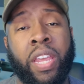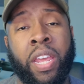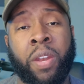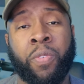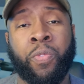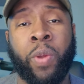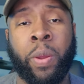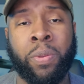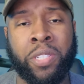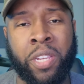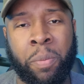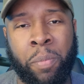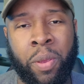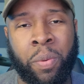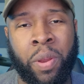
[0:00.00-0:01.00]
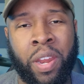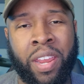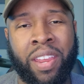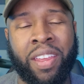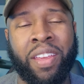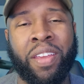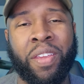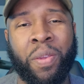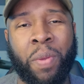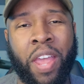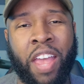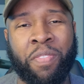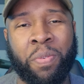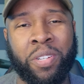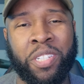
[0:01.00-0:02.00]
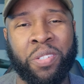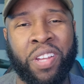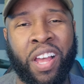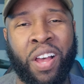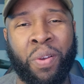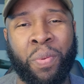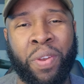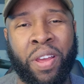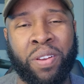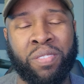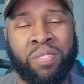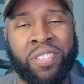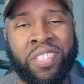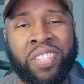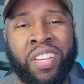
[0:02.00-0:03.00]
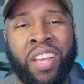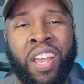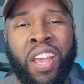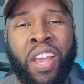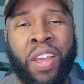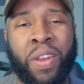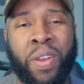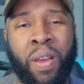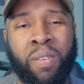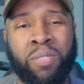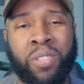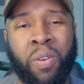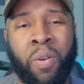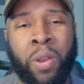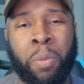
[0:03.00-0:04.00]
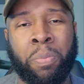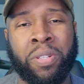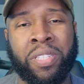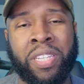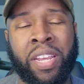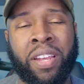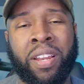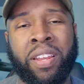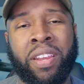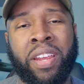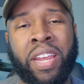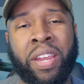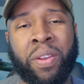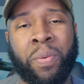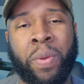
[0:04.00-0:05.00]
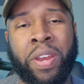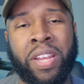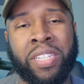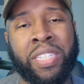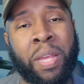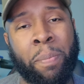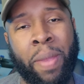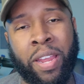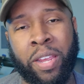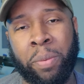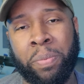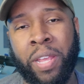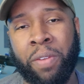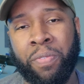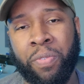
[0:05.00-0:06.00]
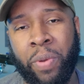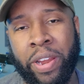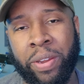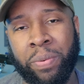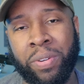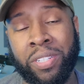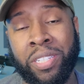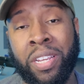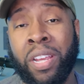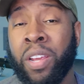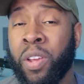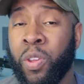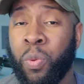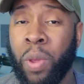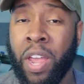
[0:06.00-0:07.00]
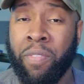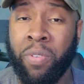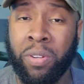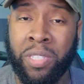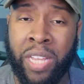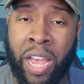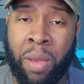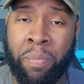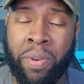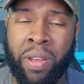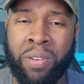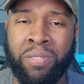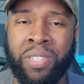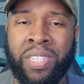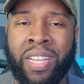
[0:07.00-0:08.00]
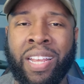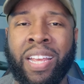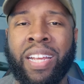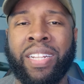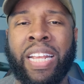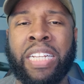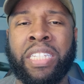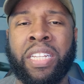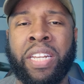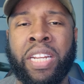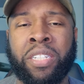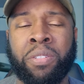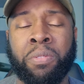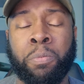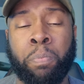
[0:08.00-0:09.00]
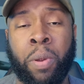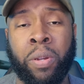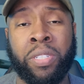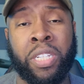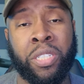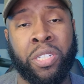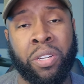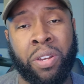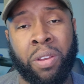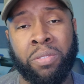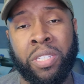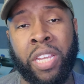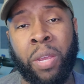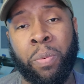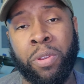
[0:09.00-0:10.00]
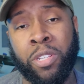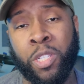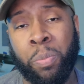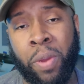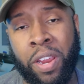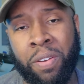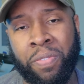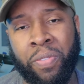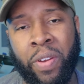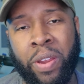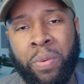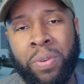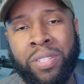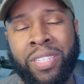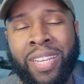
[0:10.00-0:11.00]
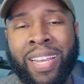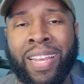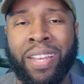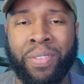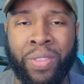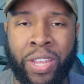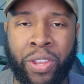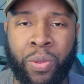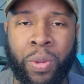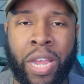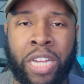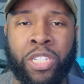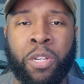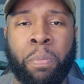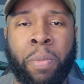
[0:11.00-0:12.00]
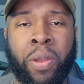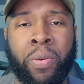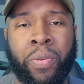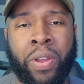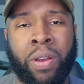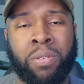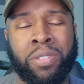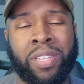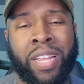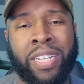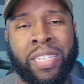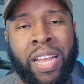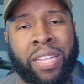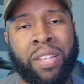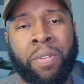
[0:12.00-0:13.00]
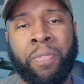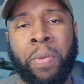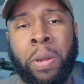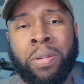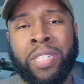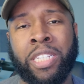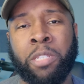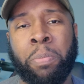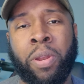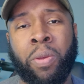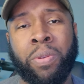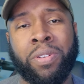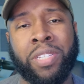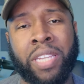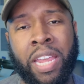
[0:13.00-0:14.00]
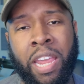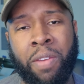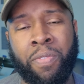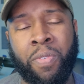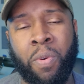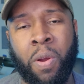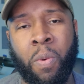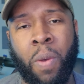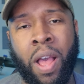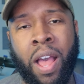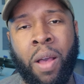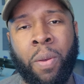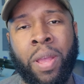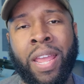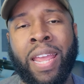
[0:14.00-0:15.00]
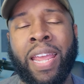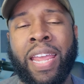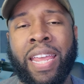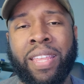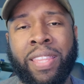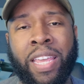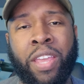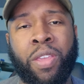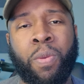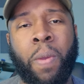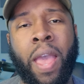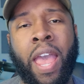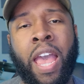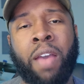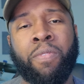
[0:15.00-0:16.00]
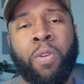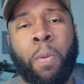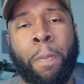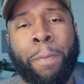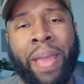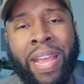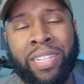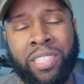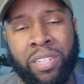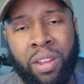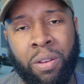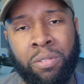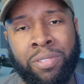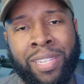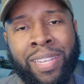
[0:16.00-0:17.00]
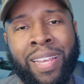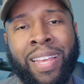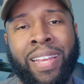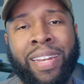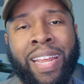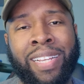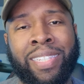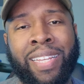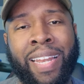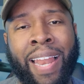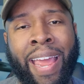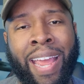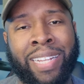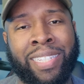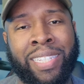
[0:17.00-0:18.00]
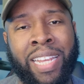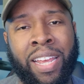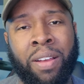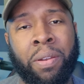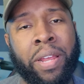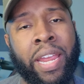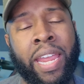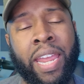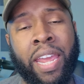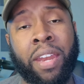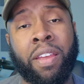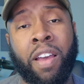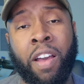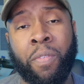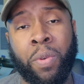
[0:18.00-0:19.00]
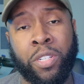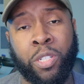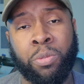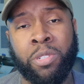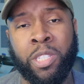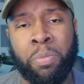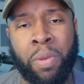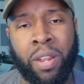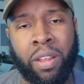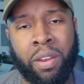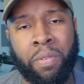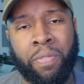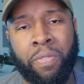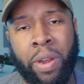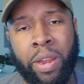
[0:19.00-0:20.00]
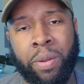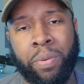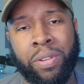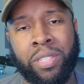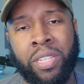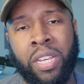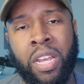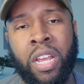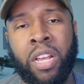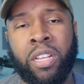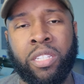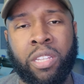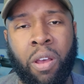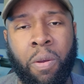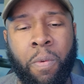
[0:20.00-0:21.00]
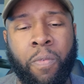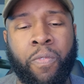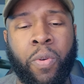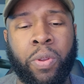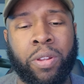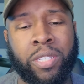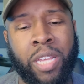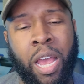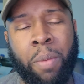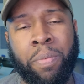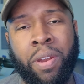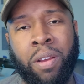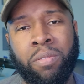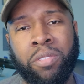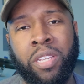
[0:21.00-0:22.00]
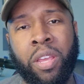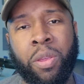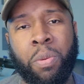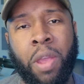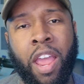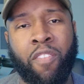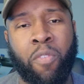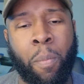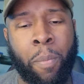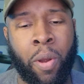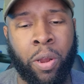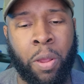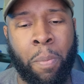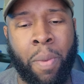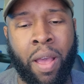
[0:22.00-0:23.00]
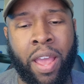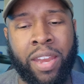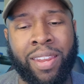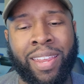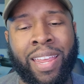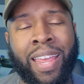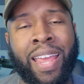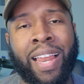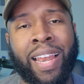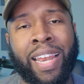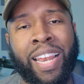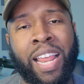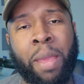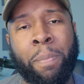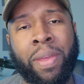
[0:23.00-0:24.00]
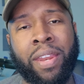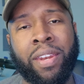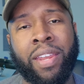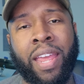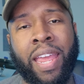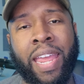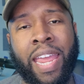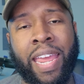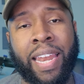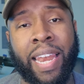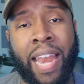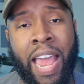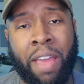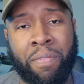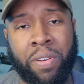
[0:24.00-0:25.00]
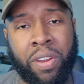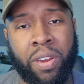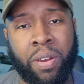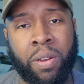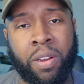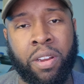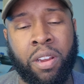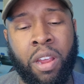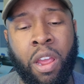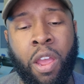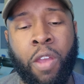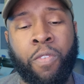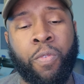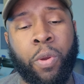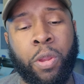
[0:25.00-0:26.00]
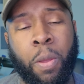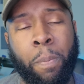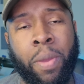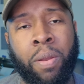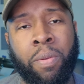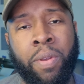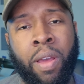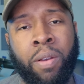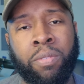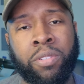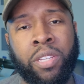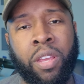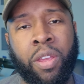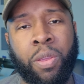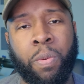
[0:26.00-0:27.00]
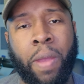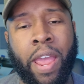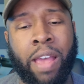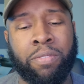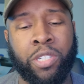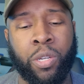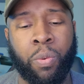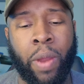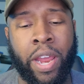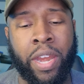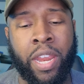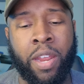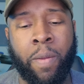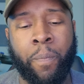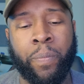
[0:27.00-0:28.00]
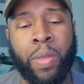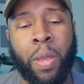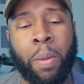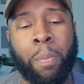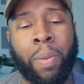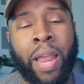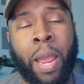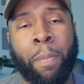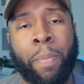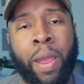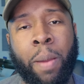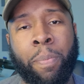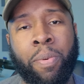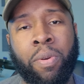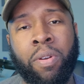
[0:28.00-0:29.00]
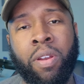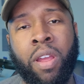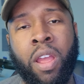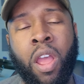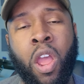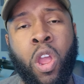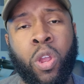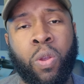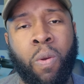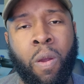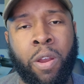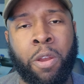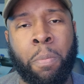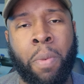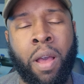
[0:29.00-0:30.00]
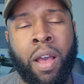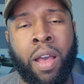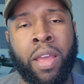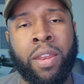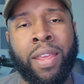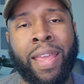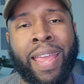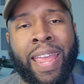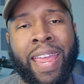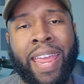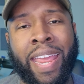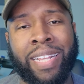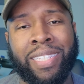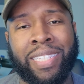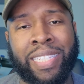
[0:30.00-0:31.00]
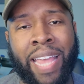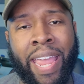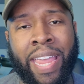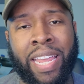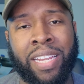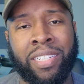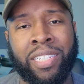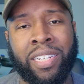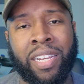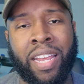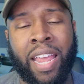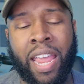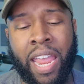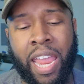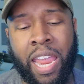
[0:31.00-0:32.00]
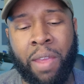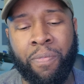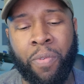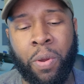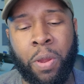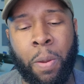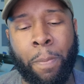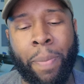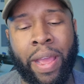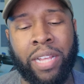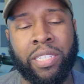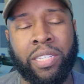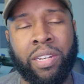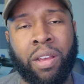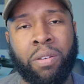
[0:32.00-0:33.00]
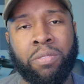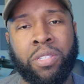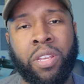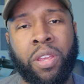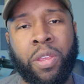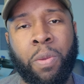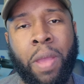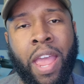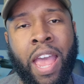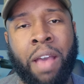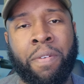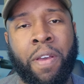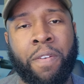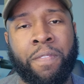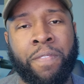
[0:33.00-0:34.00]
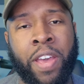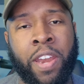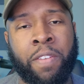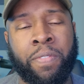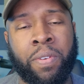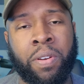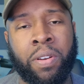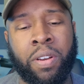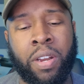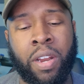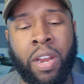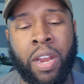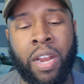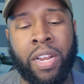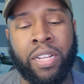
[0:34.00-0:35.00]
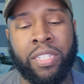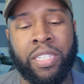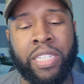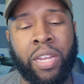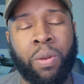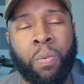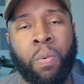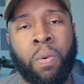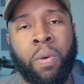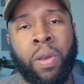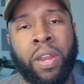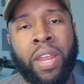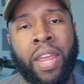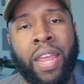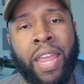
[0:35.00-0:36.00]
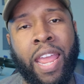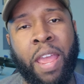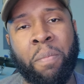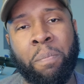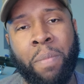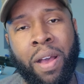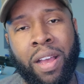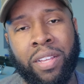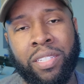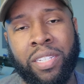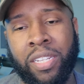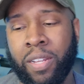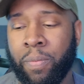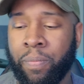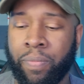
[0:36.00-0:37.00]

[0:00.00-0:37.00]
In the fragrance community, you have what you call notes. Notes are the particular ingredients that make up that fragrance. You have your top notes. That's the initial burst that your notes get when you spray the fragrance. Then you got your middle notes. That's after the fragrance has been on your skin for a while. And then you have your base notes. That's the last tail end of what you will smell of the fragrance. So for your top notes, you have bergamot, lemon, and lavender. For your middle notes, you have geranium, black pepper, cardamom, and sage. And for your base notes, you have vetiver, cedarwood, and musk.